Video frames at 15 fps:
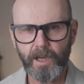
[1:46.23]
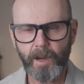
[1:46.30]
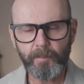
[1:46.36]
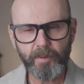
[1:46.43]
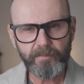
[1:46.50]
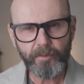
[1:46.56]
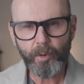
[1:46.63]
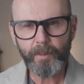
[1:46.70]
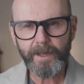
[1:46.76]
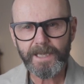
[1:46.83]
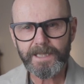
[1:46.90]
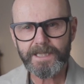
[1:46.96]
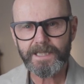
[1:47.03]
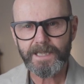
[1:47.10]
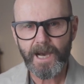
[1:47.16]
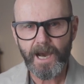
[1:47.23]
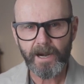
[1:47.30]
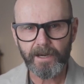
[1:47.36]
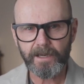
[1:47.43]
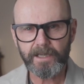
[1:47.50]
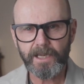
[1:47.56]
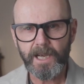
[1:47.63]
And before we get
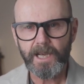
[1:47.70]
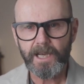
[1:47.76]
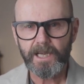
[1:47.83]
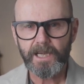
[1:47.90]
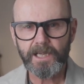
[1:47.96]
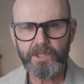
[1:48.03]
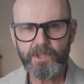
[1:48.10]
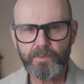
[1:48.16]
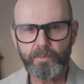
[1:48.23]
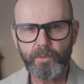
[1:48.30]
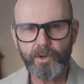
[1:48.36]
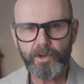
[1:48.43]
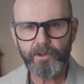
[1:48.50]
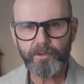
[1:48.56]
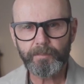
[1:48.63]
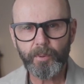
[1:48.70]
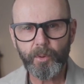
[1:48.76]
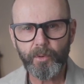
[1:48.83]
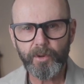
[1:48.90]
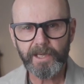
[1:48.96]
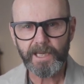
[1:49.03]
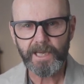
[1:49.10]
started, it's worth
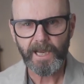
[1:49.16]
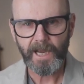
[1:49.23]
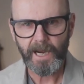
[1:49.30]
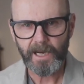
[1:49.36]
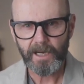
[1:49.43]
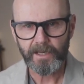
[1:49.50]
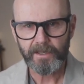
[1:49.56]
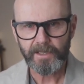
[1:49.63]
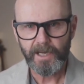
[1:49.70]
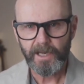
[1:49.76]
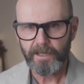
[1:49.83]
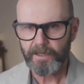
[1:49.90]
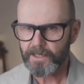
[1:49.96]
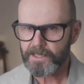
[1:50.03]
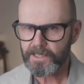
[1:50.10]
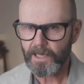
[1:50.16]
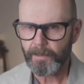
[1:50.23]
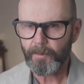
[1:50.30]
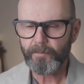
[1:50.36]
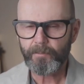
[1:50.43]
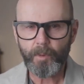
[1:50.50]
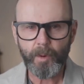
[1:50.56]
pointing out that
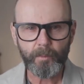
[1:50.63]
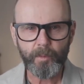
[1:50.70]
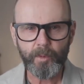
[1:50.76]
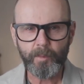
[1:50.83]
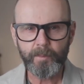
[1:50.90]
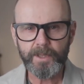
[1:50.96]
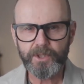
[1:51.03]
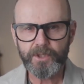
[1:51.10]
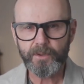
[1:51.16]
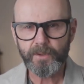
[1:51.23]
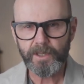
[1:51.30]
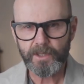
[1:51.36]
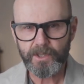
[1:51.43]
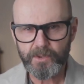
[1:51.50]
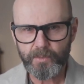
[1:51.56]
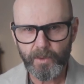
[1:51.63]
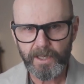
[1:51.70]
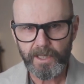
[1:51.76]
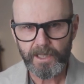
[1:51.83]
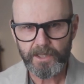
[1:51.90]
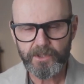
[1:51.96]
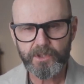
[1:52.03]
some of what we'll be doing this
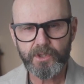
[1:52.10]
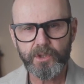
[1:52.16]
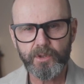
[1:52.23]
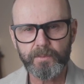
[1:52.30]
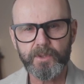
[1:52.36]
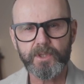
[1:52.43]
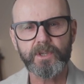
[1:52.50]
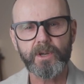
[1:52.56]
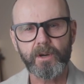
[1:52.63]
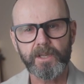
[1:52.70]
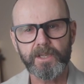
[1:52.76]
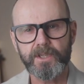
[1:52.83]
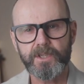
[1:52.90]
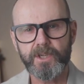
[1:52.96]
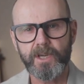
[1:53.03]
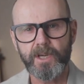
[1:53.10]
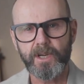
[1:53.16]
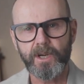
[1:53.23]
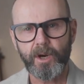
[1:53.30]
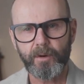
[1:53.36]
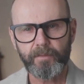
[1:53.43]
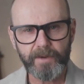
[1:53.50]
week assumes knowledge
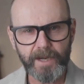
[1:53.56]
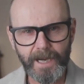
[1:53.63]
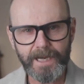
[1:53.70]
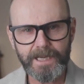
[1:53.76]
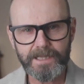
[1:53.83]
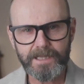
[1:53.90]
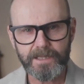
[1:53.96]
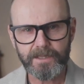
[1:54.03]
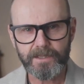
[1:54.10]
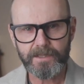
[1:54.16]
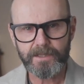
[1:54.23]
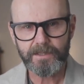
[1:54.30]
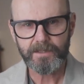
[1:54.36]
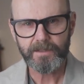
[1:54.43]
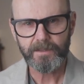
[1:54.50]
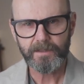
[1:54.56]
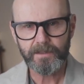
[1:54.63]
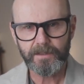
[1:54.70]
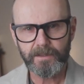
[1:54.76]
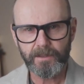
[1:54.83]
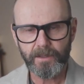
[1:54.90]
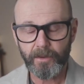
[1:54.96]
of cases,
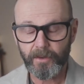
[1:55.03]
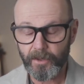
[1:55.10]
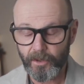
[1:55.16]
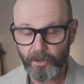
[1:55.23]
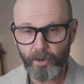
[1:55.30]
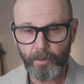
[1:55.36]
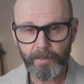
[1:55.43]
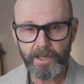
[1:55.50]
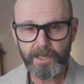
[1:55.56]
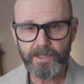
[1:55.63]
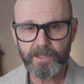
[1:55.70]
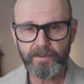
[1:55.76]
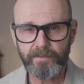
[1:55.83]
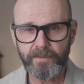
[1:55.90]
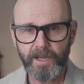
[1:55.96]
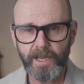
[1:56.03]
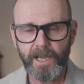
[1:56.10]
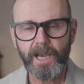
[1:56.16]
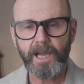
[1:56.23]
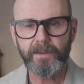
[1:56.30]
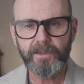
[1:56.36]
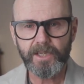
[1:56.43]
the nominative
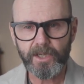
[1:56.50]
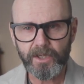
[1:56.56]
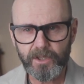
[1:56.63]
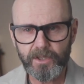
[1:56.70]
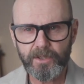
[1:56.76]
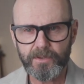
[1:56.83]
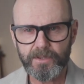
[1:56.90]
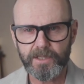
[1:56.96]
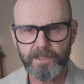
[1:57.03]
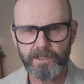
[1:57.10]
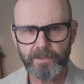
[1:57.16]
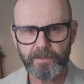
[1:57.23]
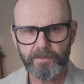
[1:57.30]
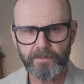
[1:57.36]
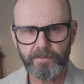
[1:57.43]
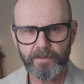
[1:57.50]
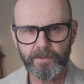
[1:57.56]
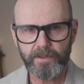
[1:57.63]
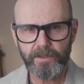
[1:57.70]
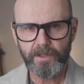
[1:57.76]
and the accusative.